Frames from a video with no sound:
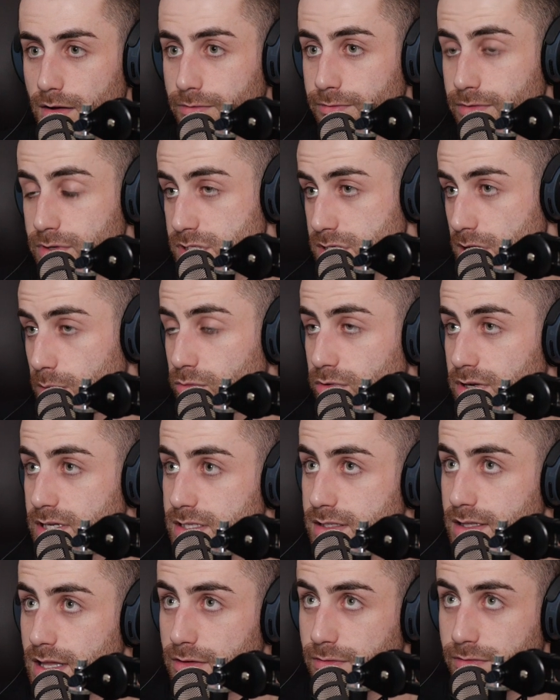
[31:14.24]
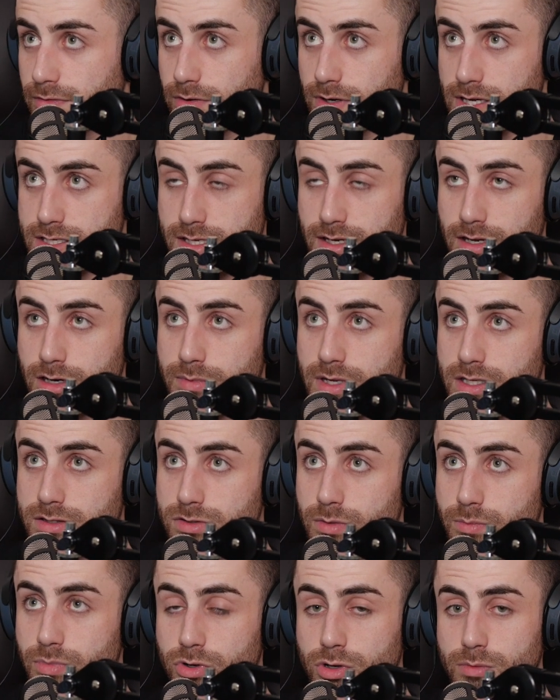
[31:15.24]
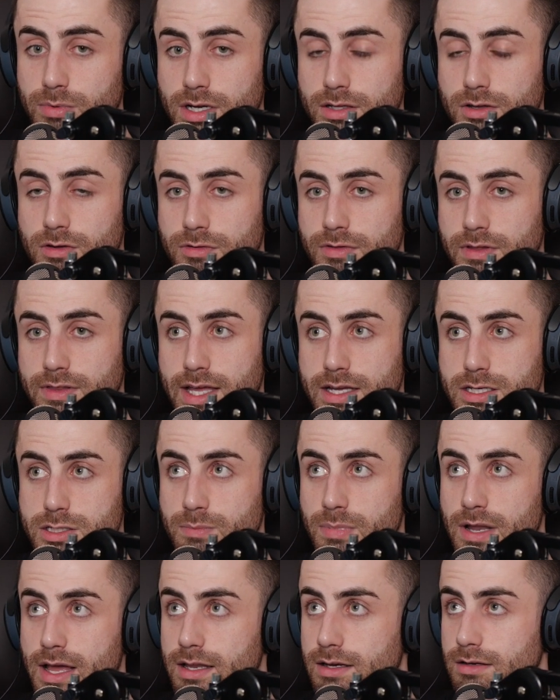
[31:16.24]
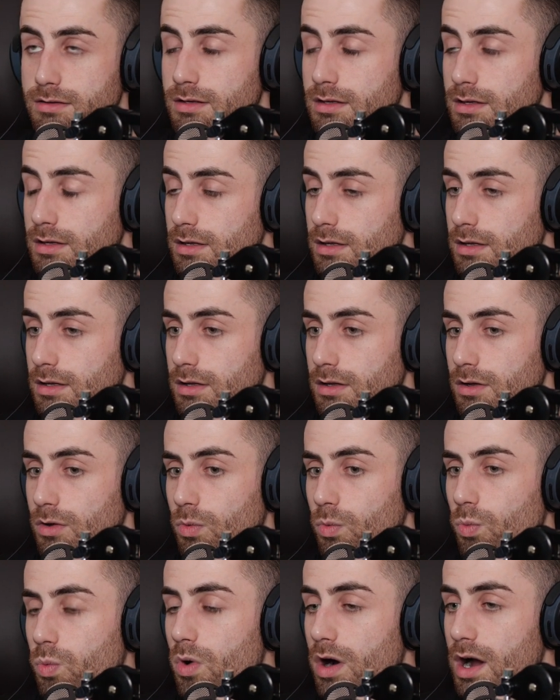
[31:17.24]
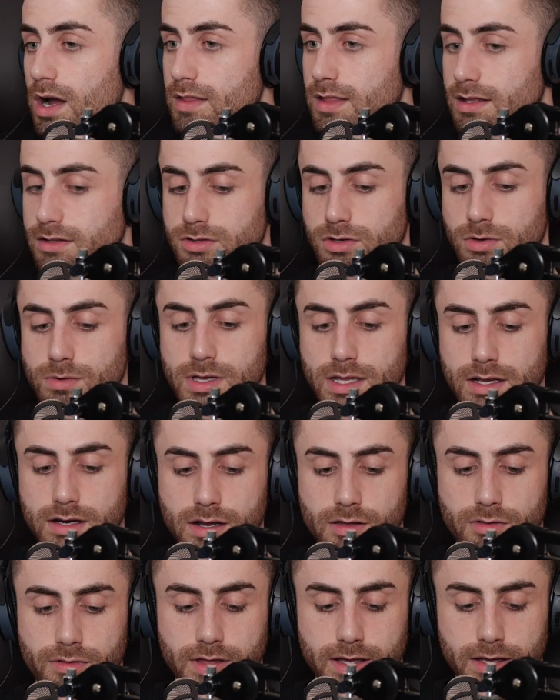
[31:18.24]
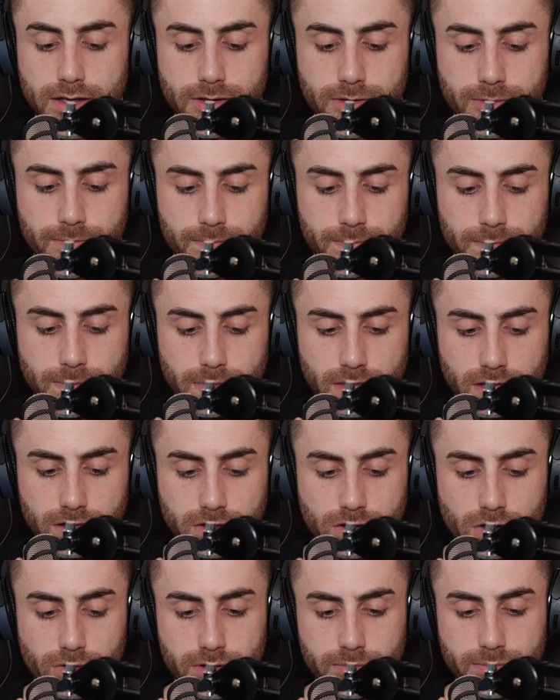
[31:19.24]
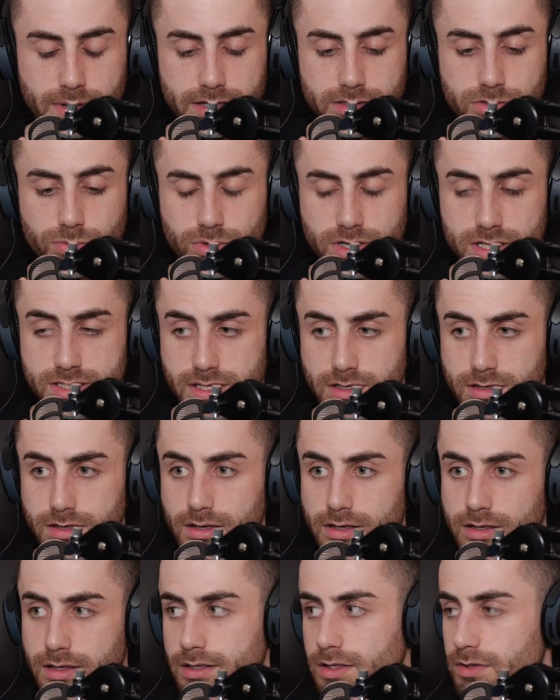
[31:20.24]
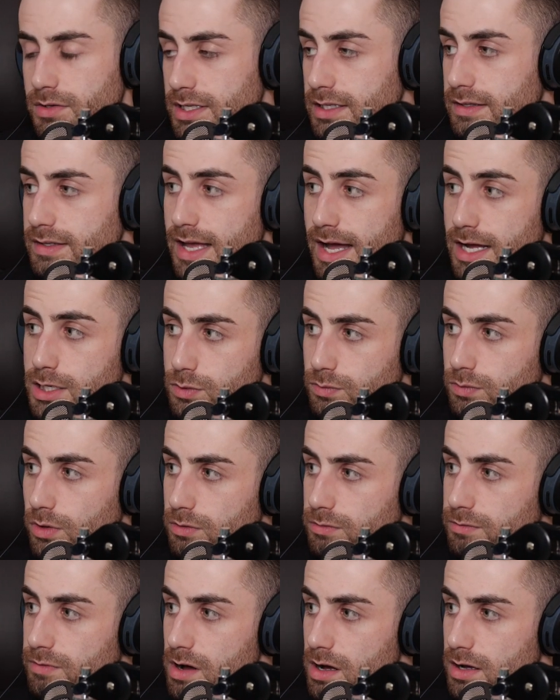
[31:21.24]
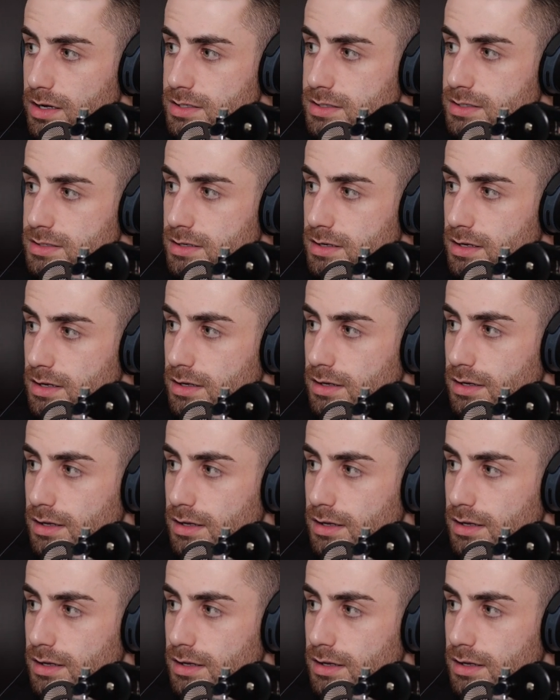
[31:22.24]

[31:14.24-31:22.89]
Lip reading: For some reason, they feel it's a little bit taboo, but I don't think they explain why they do it. And I think, going back to what I said earlier, you need cash flow first.